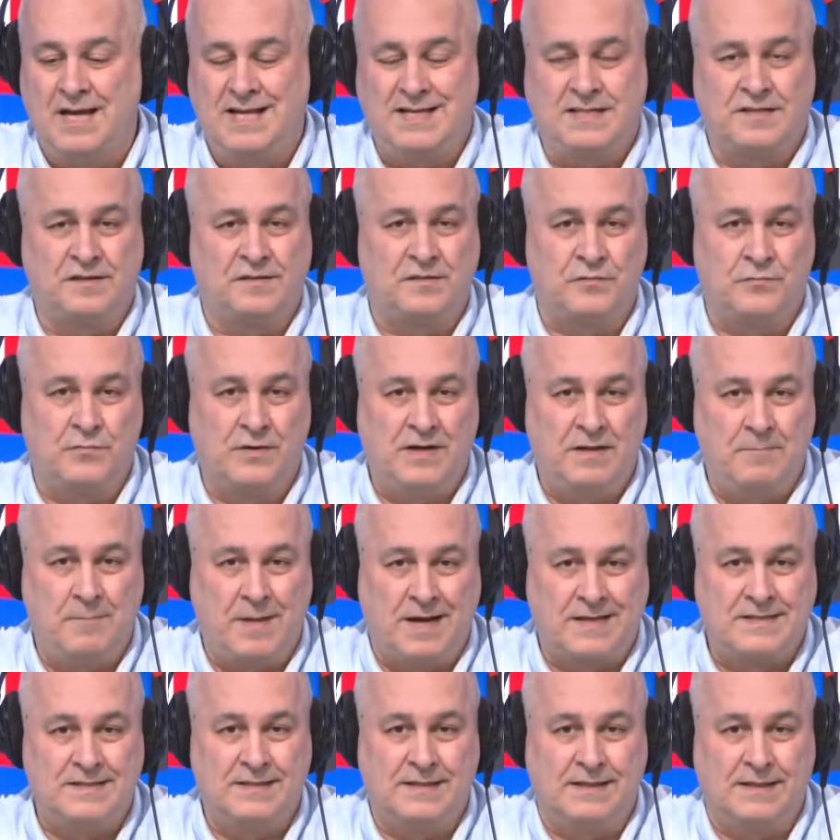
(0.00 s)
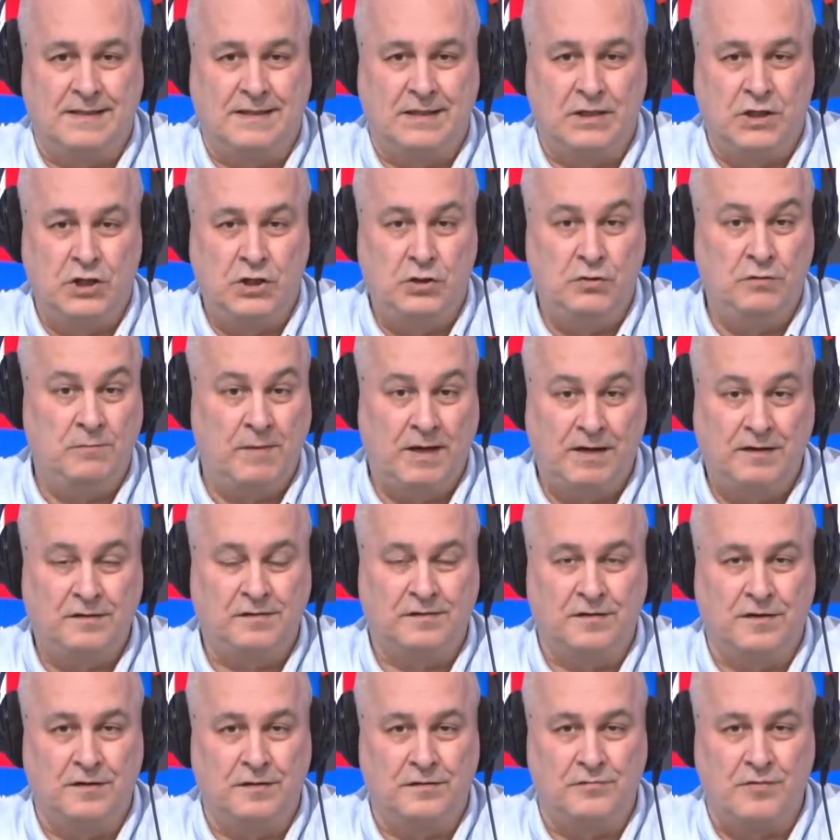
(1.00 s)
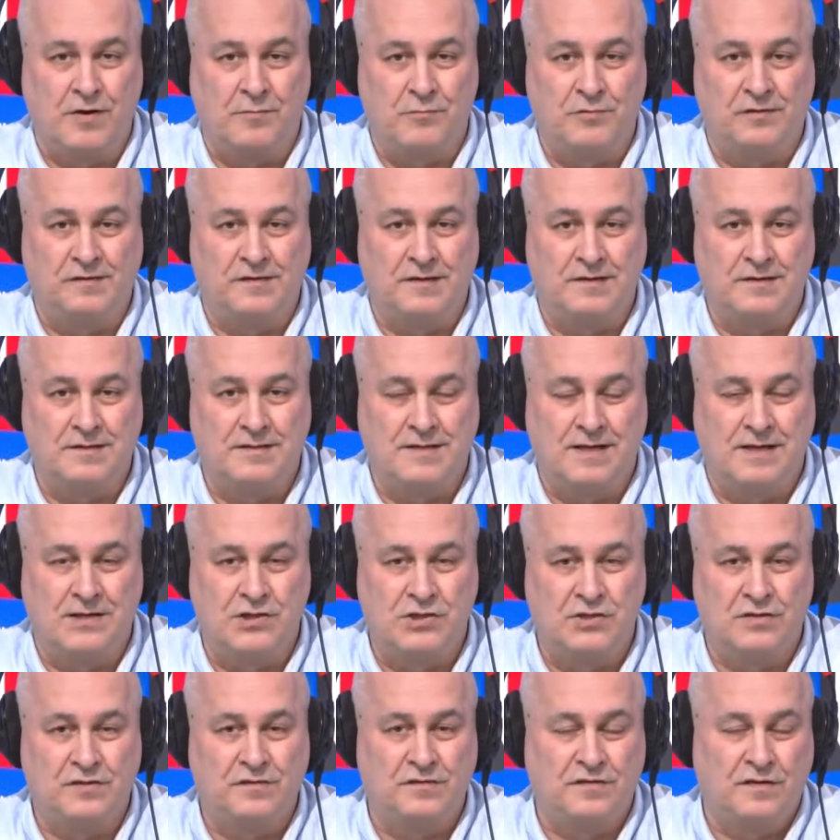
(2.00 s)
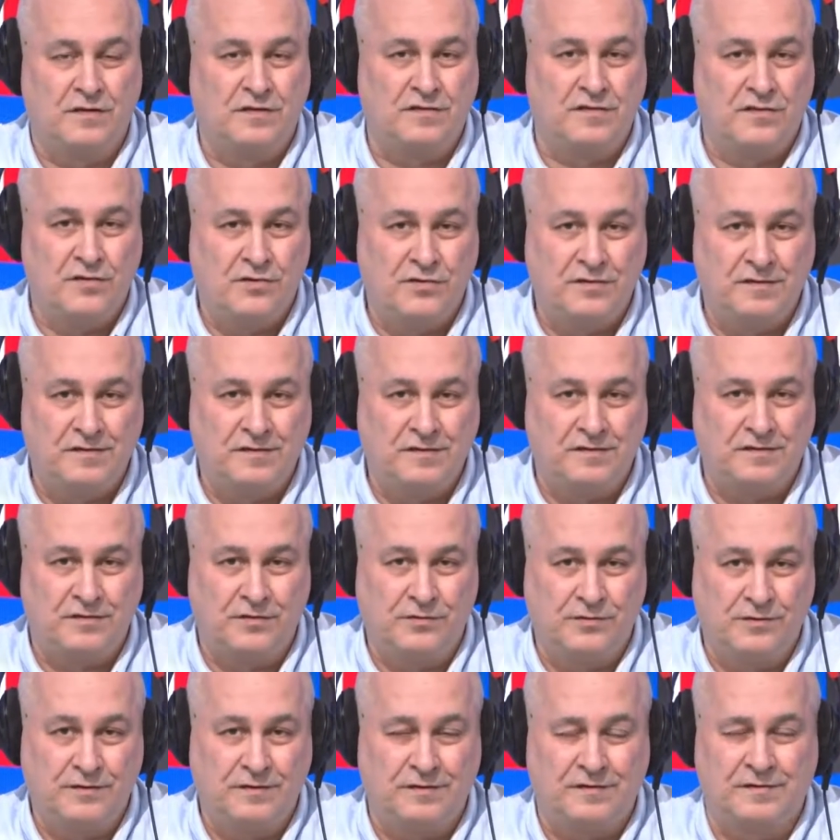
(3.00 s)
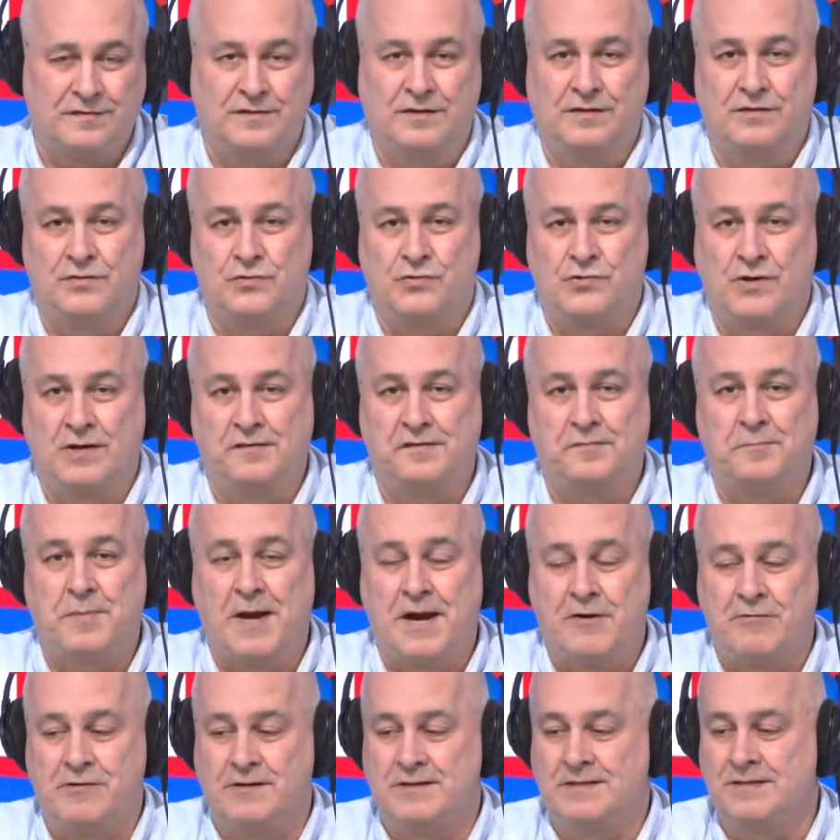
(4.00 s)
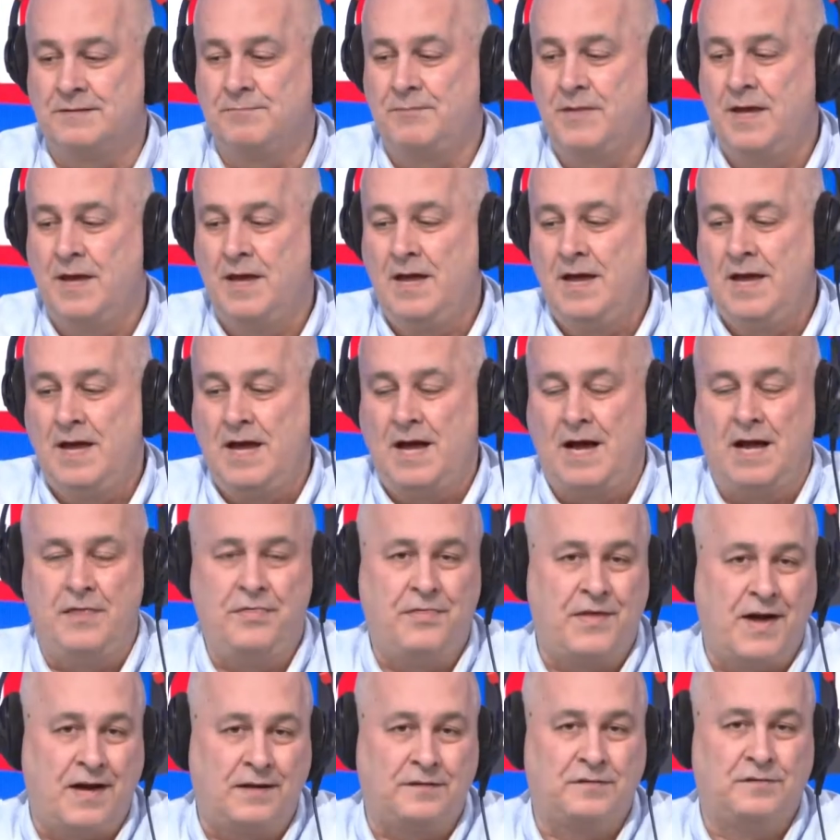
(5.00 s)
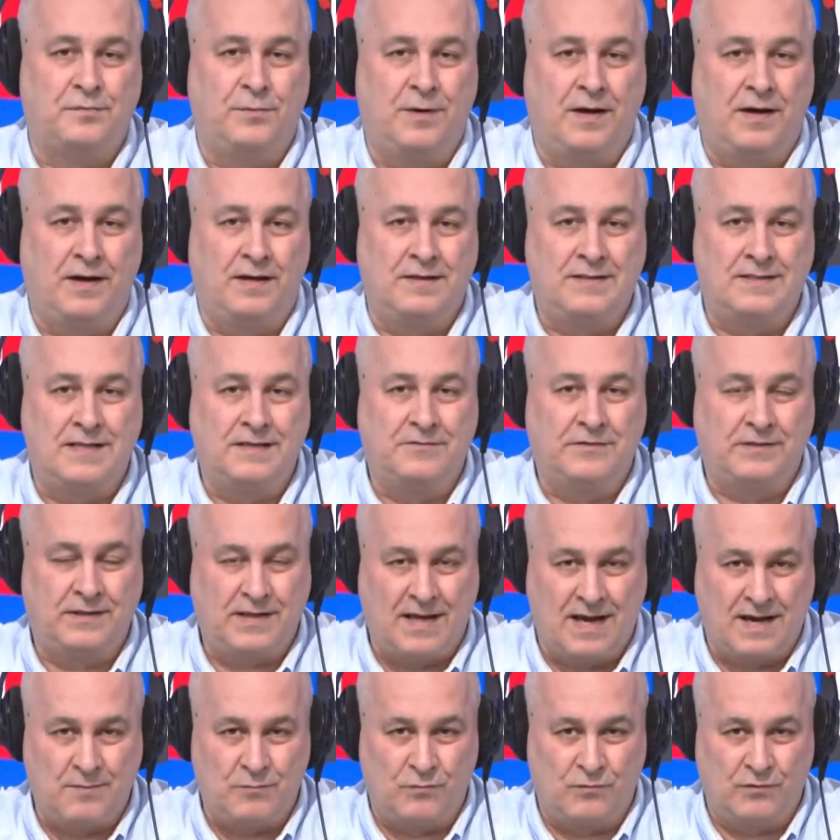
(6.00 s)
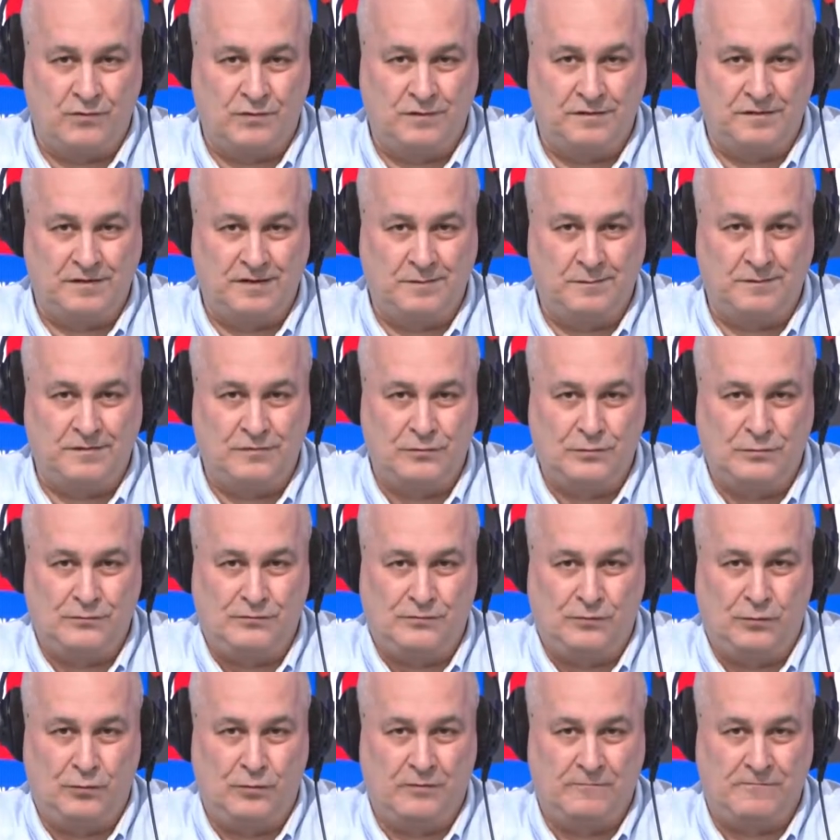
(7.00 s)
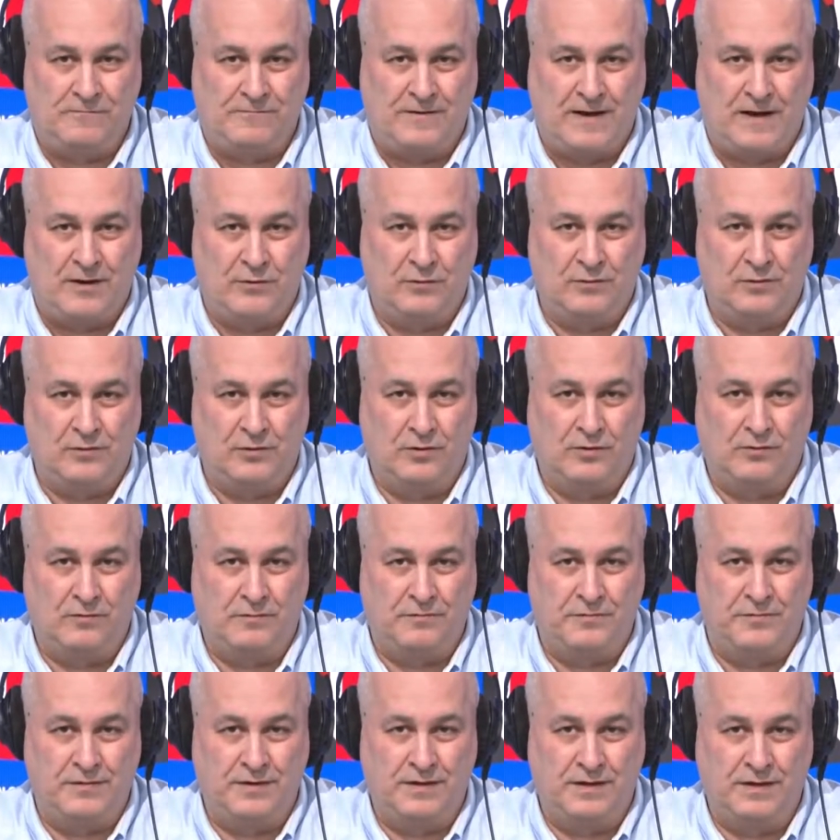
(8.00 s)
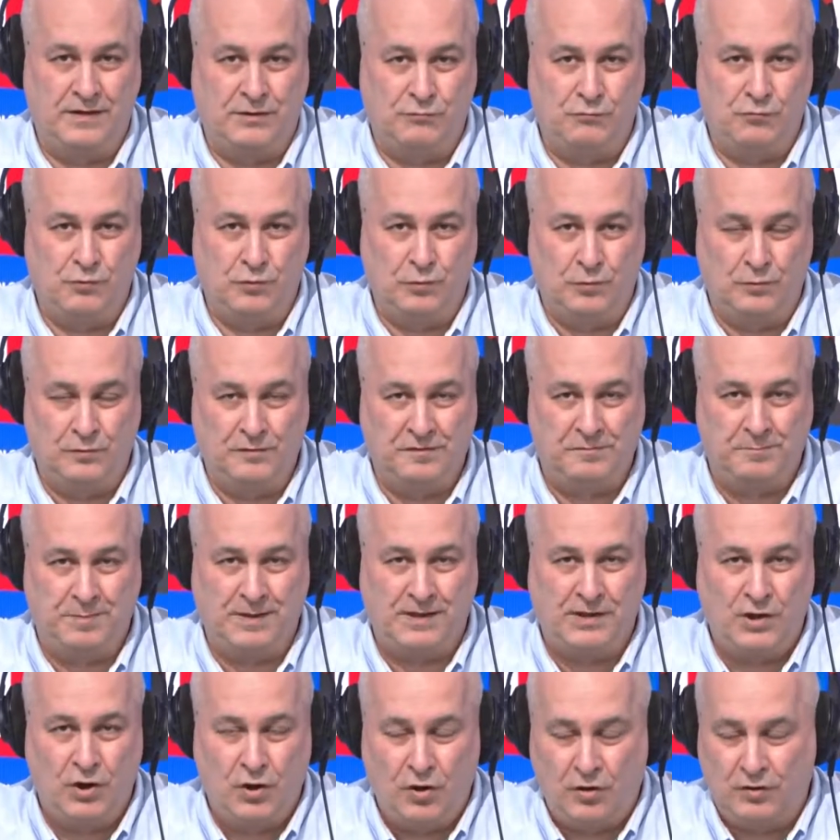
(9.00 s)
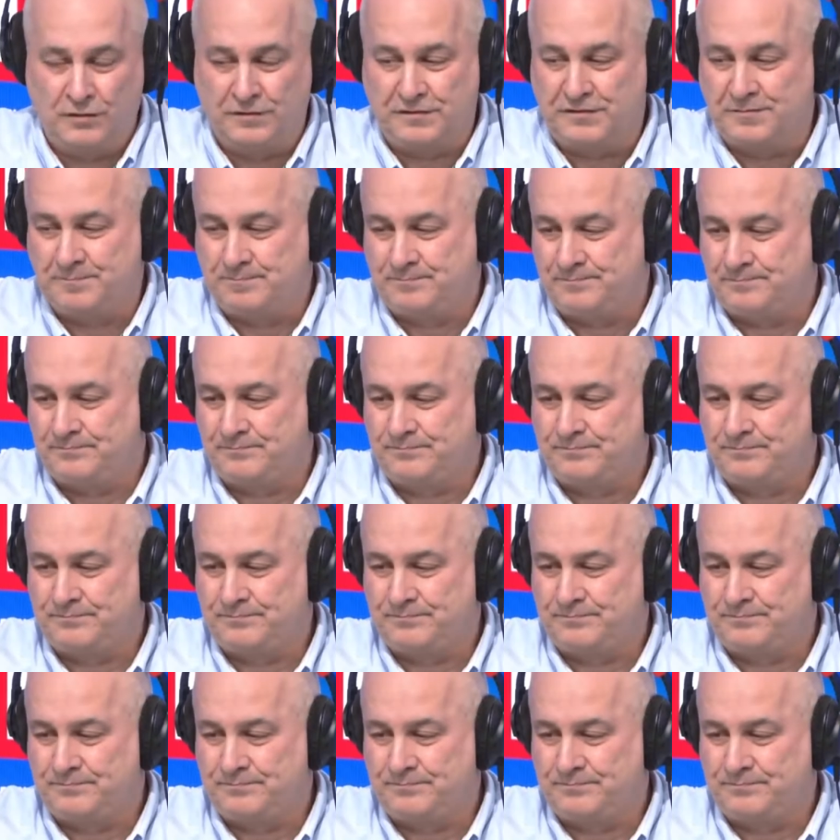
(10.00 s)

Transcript: And it doesn't really matter who makes those representations as long as it's honest and transparent. And that's where David Cameron seems to have fallen foul of the rules, because